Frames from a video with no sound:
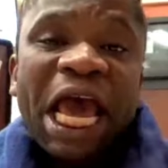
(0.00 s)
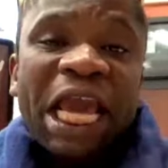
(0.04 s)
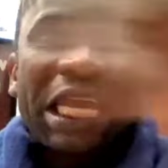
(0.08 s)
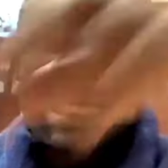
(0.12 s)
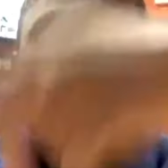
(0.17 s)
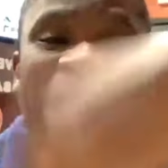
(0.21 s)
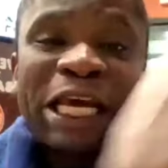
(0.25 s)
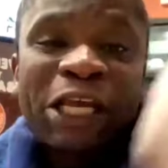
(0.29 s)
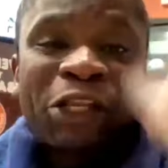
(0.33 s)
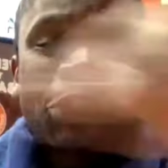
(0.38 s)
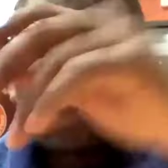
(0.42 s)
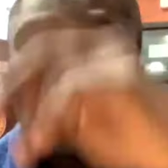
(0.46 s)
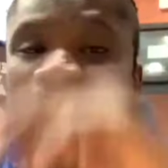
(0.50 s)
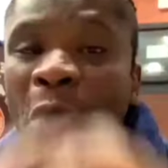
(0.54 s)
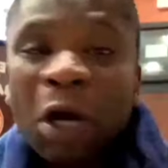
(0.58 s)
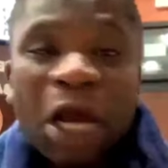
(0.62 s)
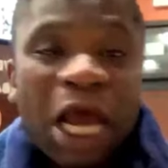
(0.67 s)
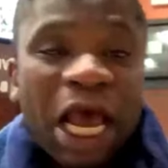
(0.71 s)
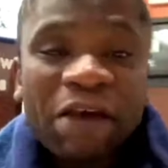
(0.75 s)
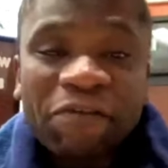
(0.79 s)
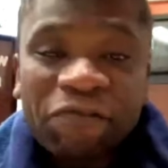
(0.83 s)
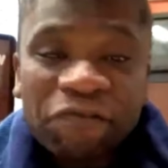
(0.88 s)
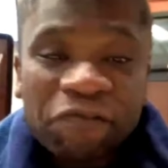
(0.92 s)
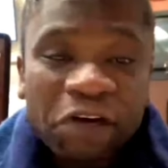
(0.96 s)
in there for
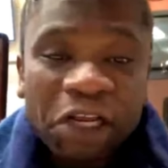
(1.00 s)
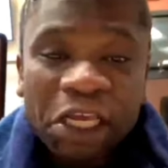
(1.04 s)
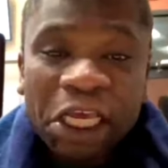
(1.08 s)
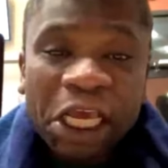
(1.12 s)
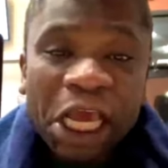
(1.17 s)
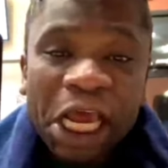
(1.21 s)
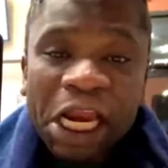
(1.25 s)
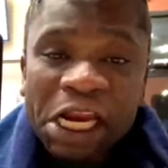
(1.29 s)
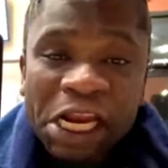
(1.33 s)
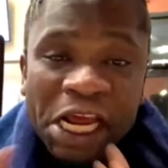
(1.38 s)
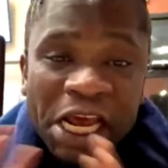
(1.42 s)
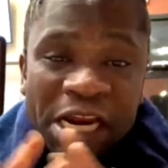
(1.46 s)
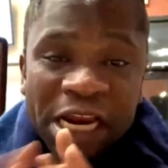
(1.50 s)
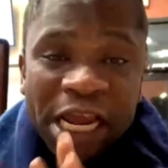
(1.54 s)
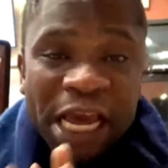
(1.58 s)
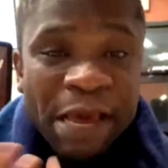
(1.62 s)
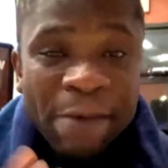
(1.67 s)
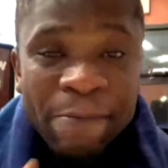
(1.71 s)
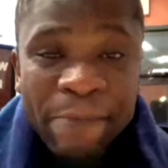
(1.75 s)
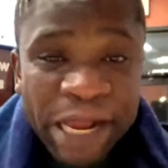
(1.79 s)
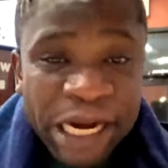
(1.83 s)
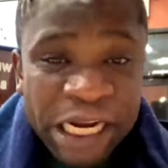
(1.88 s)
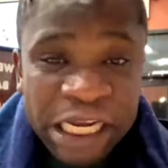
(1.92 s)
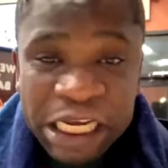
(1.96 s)
Africa,
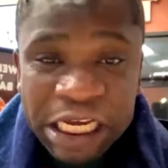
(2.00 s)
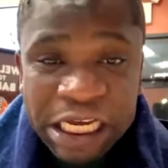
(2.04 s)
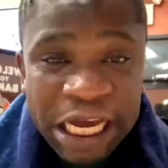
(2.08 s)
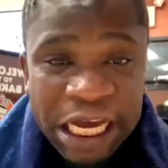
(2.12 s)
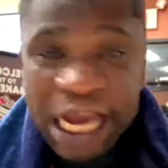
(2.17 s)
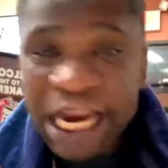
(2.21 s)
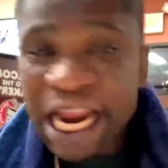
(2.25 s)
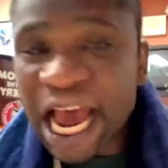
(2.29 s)
many here